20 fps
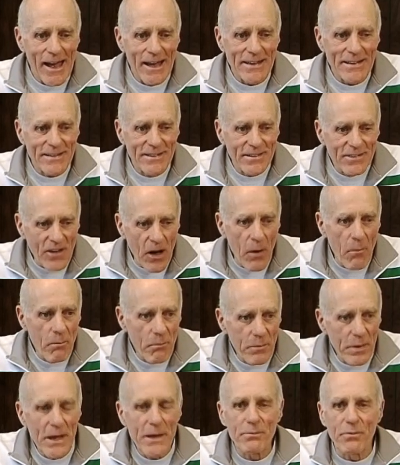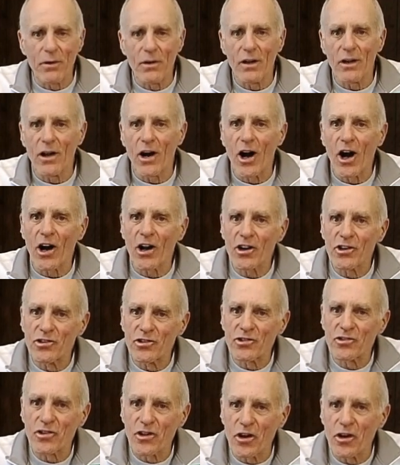some people are
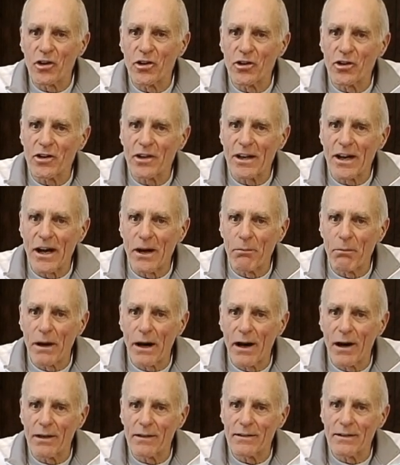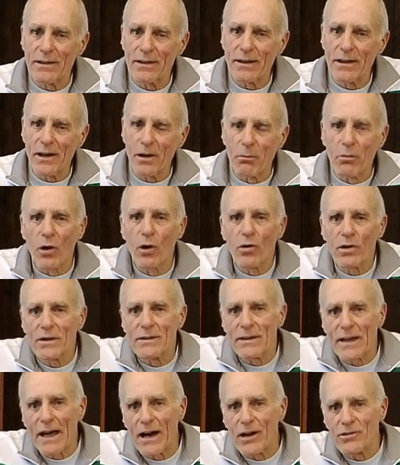concerned about a
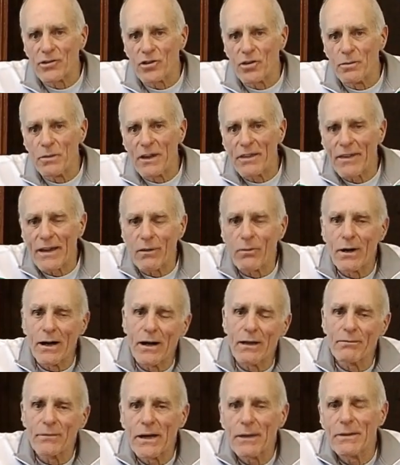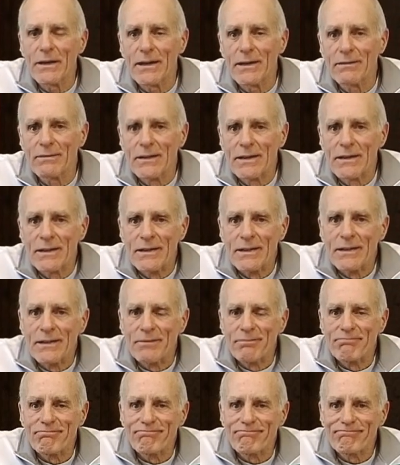broken down tube and think, well, maybe
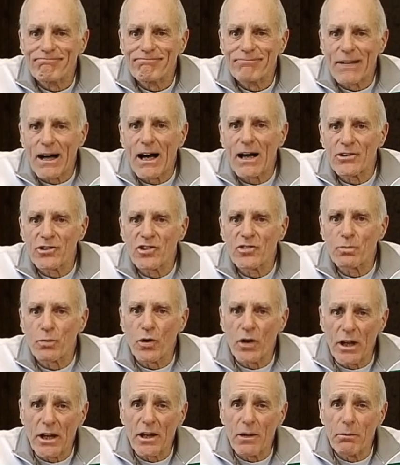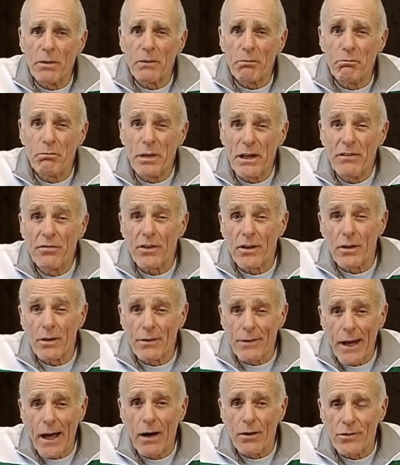I'll just put a little bit beefier
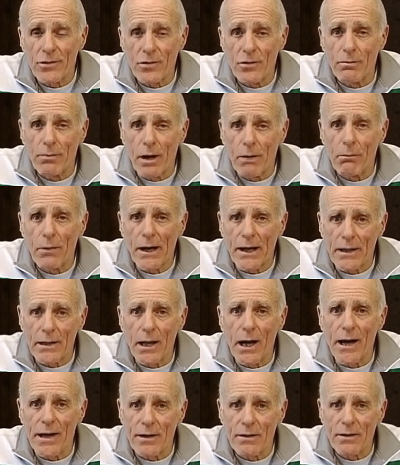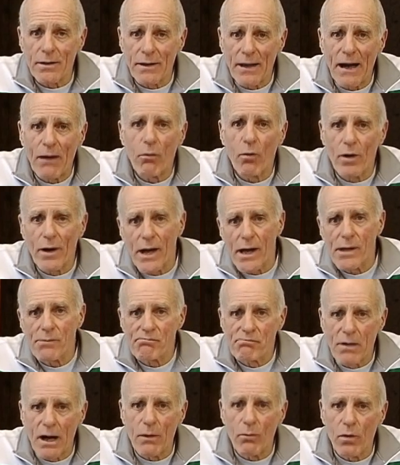down tube on my glider, and that way
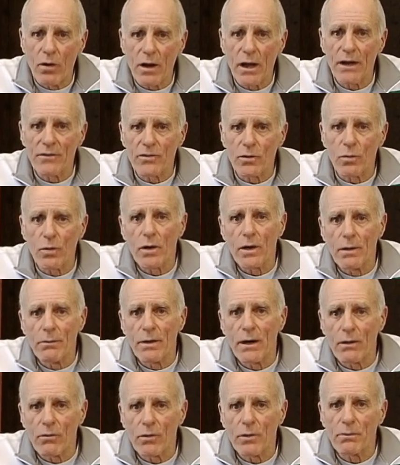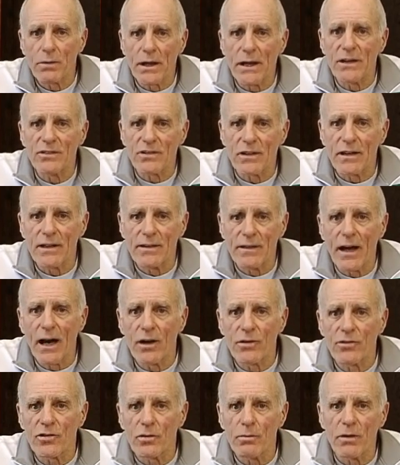I won't have to worry about replacing a
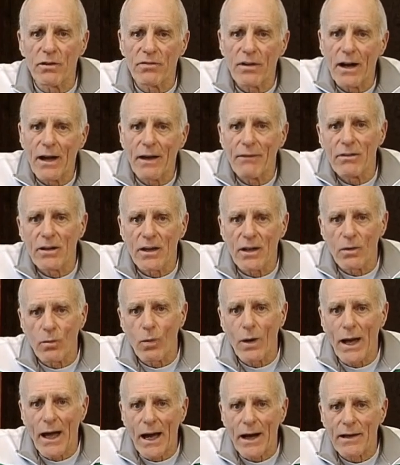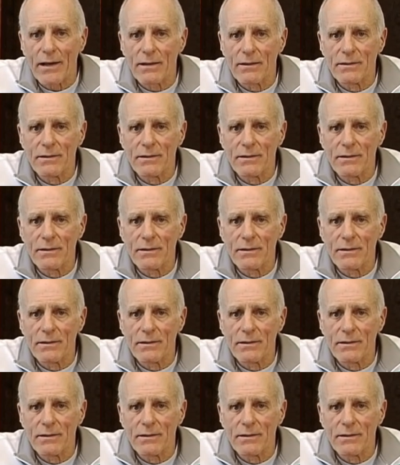down tube if I have a little whack.